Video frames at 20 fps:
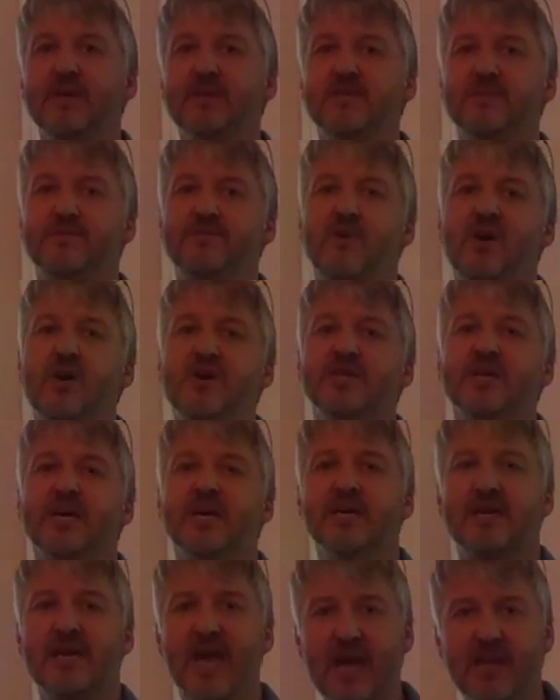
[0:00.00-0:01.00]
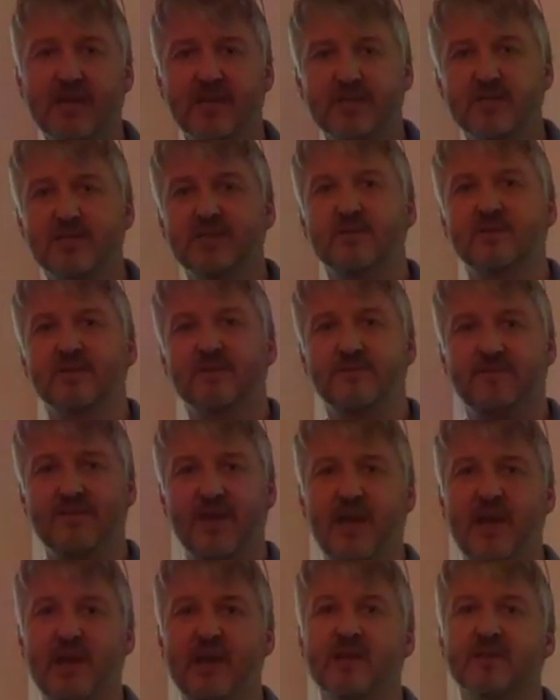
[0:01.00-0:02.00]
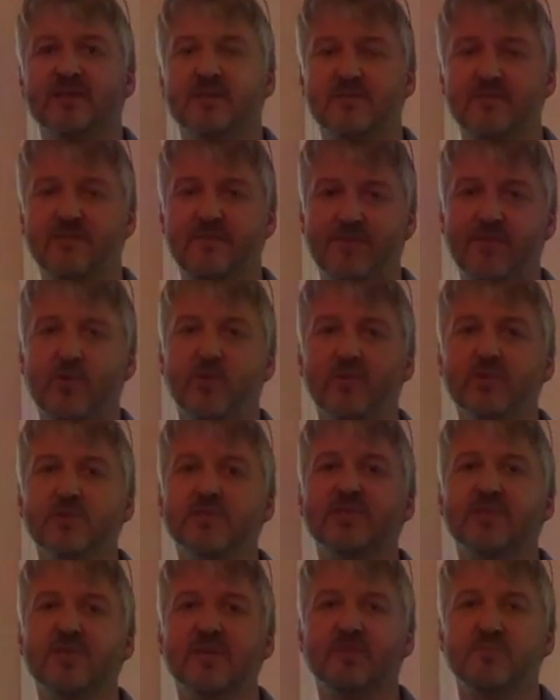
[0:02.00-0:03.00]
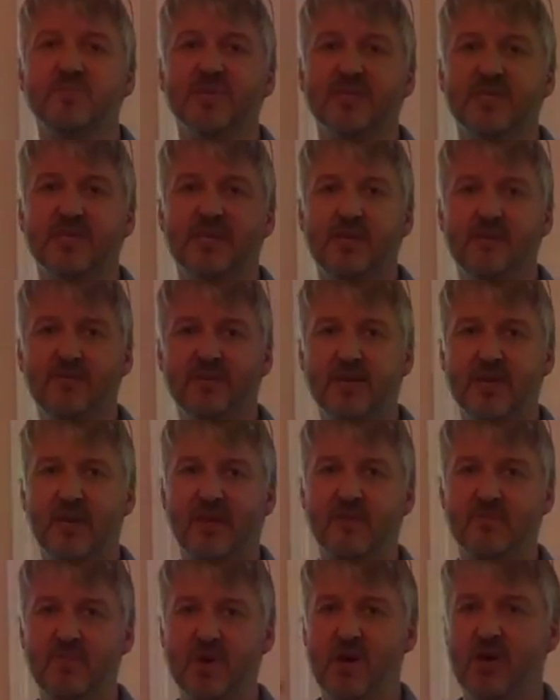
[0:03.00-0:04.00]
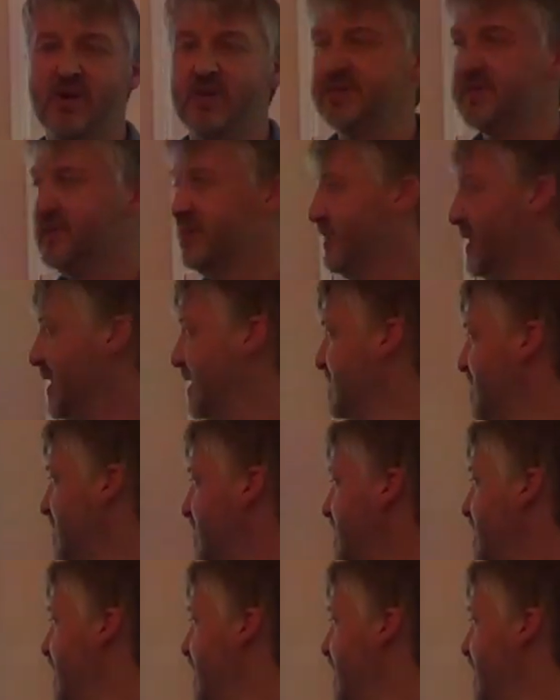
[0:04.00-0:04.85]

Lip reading: defined against the failures and faults that are perceived in other parts of it.